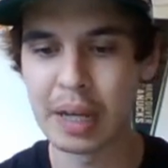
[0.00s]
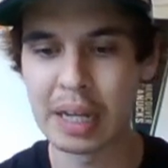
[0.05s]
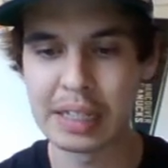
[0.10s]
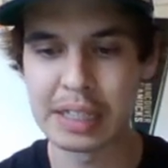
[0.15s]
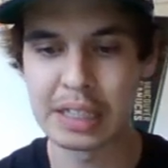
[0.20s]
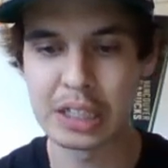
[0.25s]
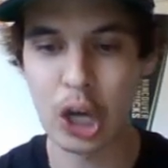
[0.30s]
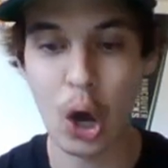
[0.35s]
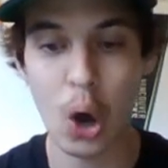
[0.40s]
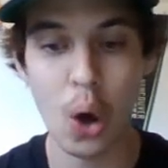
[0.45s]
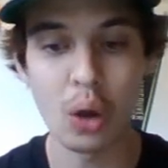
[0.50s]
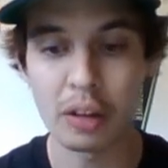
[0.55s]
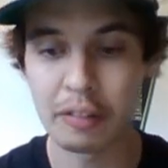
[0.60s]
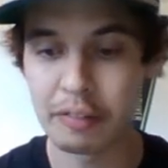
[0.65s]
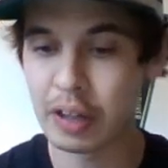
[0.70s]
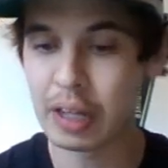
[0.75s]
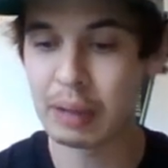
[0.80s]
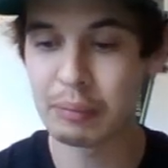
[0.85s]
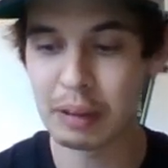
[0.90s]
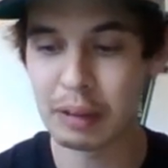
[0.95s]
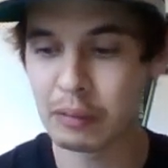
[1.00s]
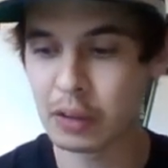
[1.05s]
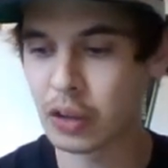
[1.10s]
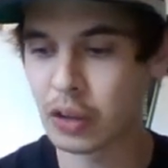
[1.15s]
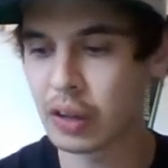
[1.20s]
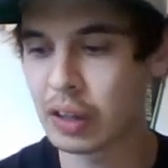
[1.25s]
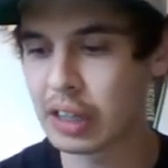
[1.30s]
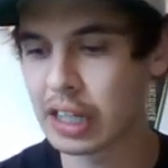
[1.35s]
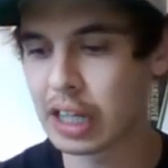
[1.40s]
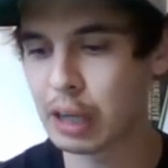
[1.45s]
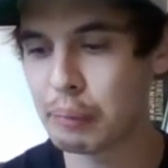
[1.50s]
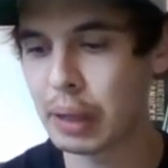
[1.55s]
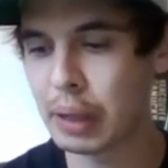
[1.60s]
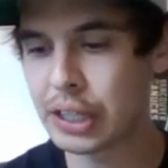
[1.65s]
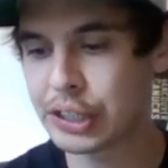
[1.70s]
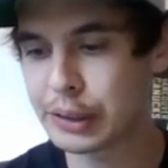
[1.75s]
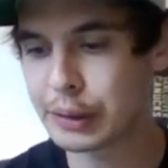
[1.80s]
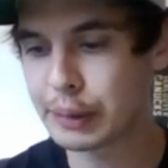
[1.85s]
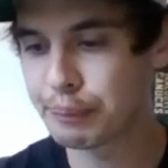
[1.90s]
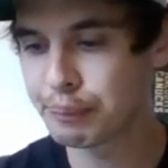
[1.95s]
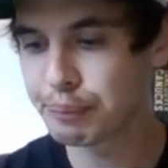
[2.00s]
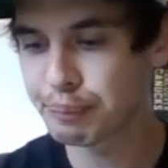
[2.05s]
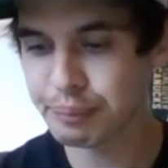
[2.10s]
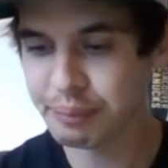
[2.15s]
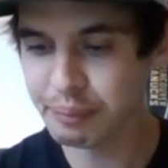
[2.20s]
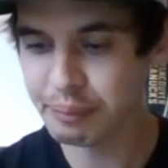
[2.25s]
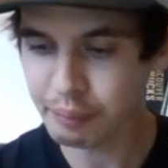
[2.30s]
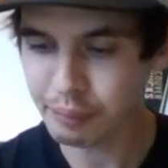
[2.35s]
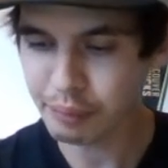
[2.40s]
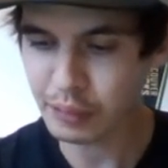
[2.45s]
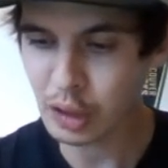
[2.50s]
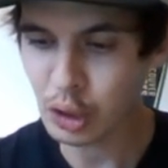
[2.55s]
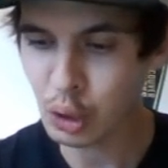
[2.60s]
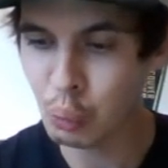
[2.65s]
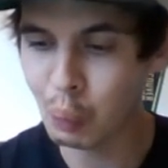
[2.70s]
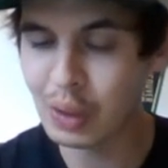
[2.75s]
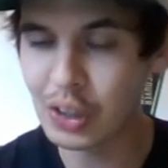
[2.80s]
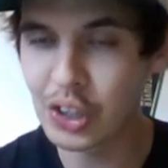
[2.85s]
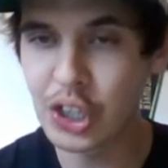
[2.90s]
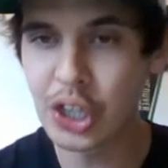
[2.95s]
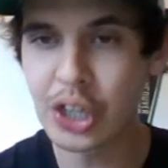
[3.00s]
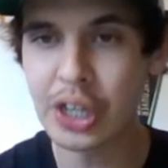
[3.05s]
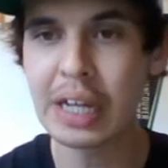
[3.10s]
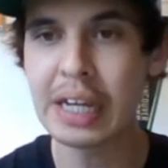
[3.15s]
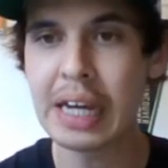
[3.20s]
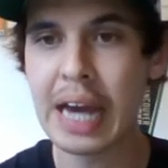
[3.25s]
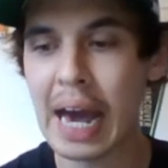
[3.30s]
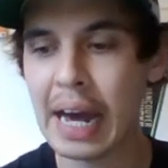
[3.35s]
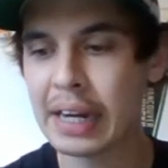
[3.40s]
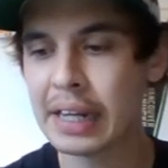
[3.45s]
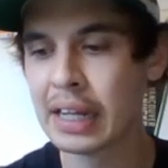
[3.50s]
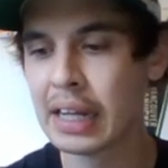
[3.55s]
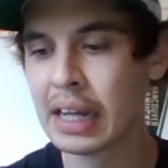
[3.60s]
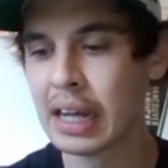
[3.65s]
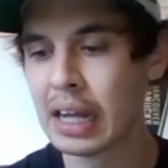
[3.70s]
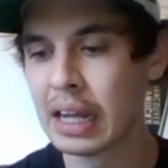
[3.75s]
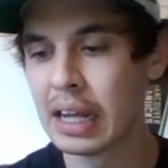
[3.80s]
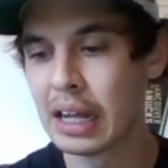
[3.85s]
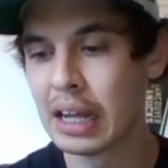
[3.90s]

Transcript: his Hall of Fame level career, like I mentioned, when looking at